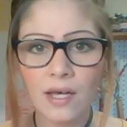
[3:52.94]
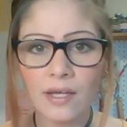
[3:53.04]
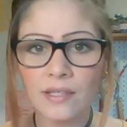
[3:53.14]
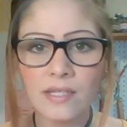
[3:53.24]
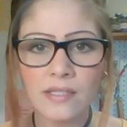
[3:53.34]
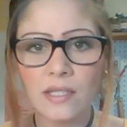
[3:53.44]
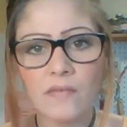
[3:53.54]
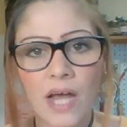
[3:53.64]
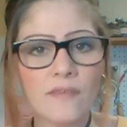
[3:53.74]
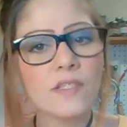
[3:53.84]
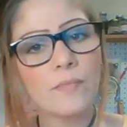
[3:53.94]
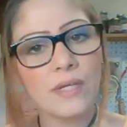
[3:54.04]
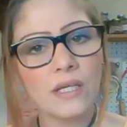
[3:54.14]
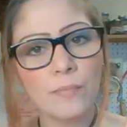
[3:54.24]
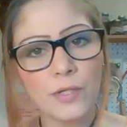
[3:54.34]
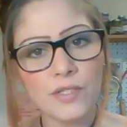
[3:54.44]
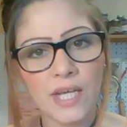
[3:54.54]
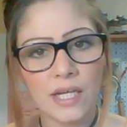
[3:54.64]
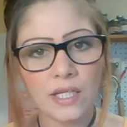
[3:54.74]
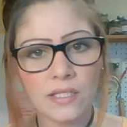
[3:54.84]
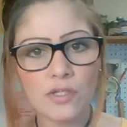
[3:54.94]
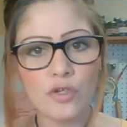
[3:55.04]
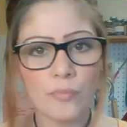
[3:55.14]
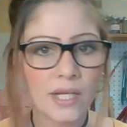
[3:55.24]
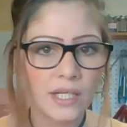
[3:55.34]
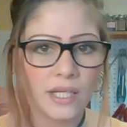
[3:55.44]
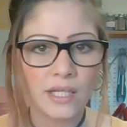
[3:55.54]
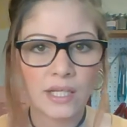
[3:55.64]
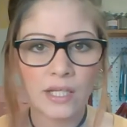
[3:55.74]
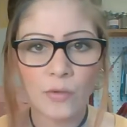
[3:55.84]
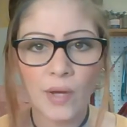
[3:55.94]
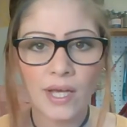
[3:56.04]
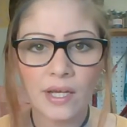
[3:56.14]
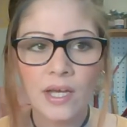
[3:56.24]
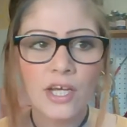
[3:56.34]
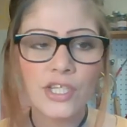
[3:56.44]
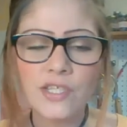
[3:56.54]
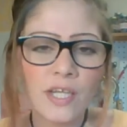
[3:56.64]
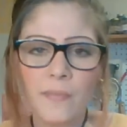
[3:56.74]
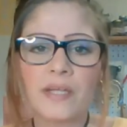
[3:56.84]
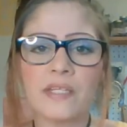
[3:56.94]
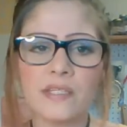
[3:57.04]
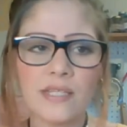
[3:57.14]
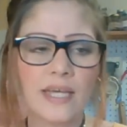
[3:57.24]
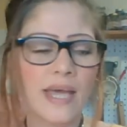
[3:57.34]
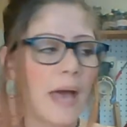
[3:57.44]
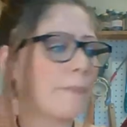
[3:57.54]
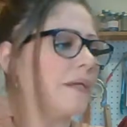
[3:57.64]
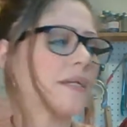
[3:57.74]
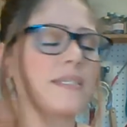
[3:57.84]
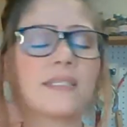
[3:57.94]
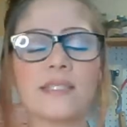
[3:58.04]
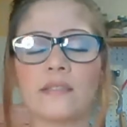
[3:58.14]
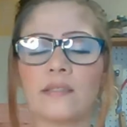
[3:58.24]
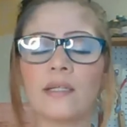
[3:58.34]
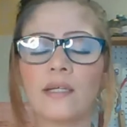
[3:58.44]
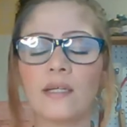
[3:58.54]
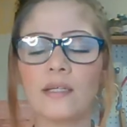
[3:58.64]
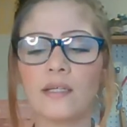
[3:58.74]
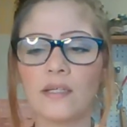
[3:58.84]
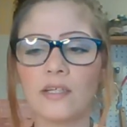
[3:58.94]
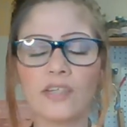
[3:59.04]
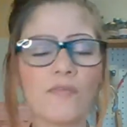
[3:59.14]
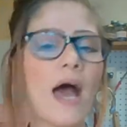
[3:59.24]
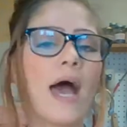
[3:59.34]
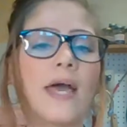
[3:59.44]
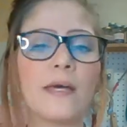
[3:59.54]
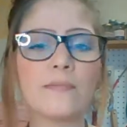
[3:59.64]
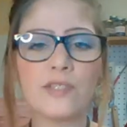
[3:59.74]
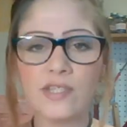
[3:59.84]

It doesn't even have to be pertaining to money in any way. Just an abundance, like happiness and good vibes.